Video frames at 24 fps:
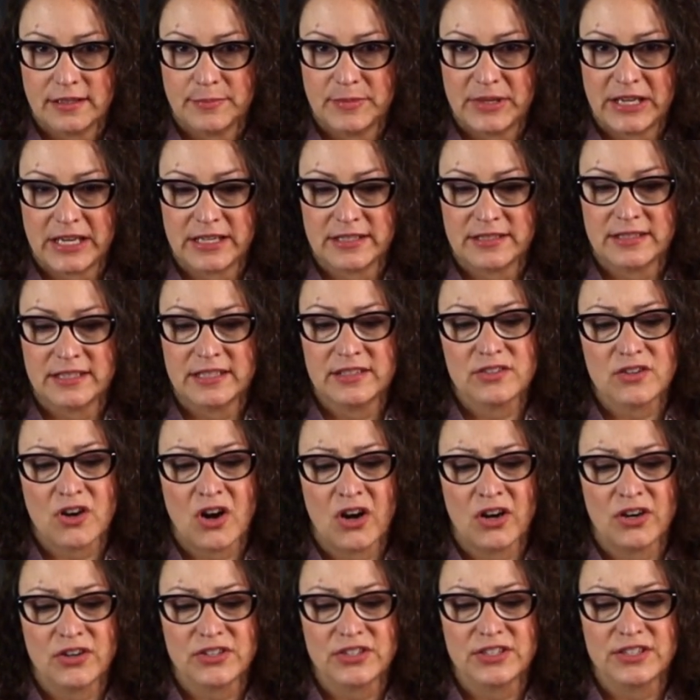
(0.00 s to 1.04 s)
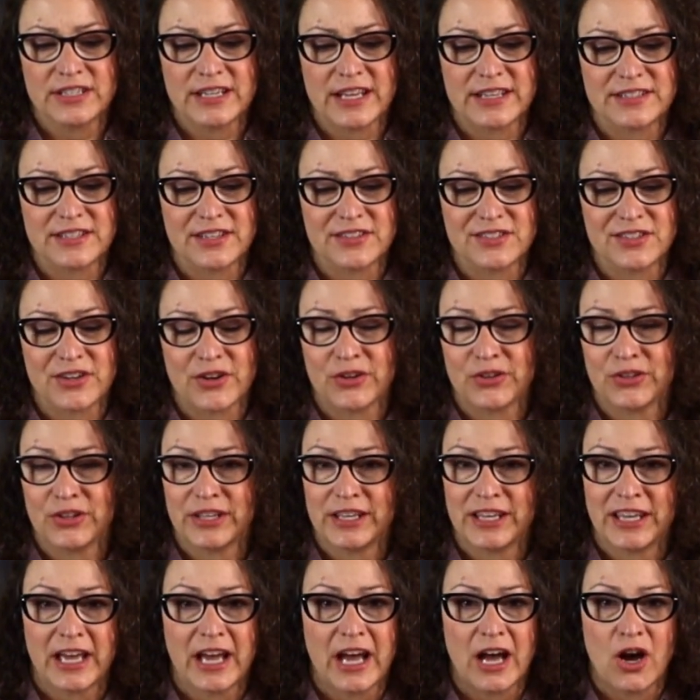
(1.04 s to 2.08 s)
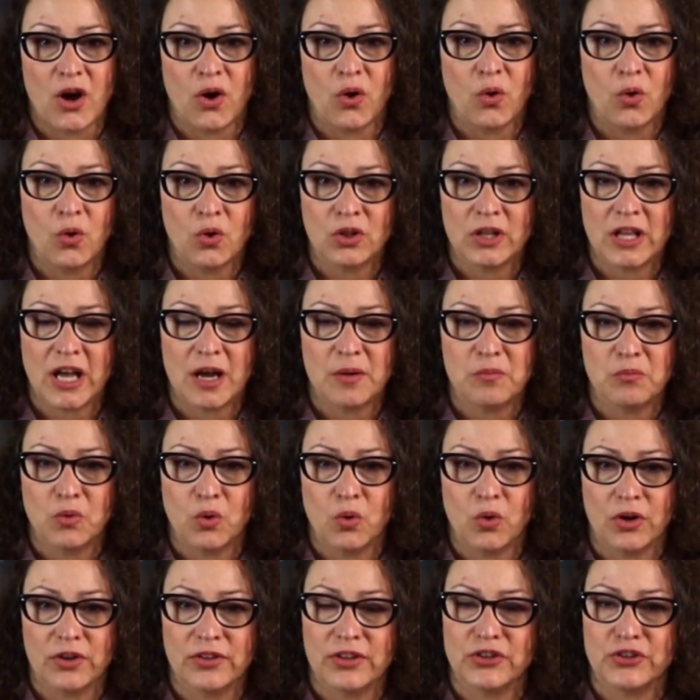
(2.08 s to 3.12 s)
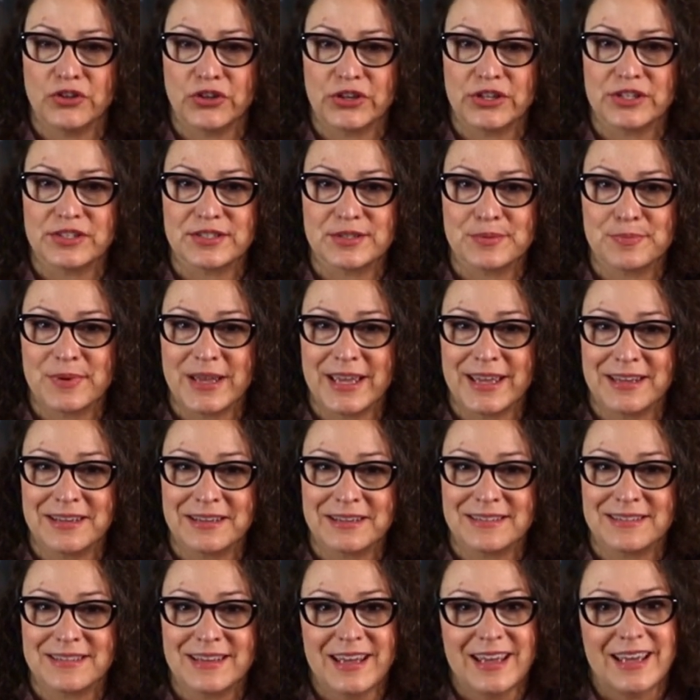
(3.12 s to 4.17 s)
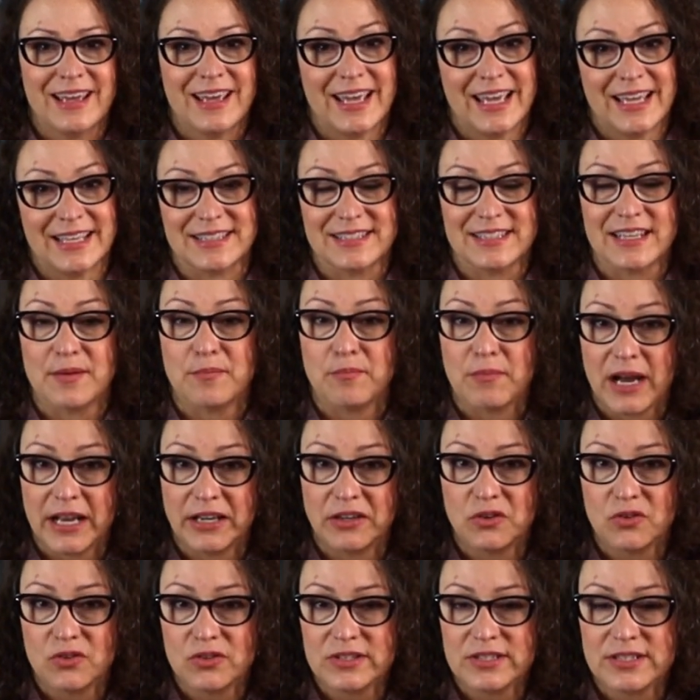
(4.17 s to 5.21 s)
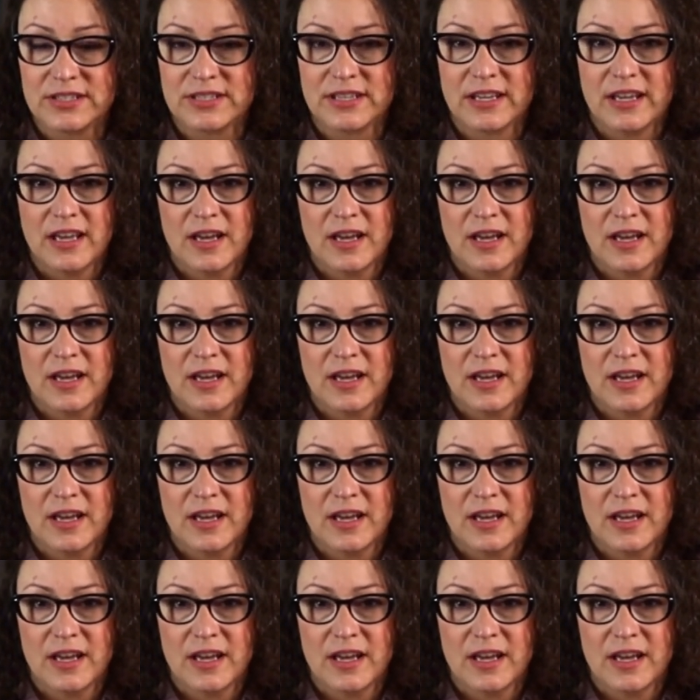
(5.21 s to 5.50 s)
because these aren't necessarily a whole lot more than you're going to spend at, say, Michael's,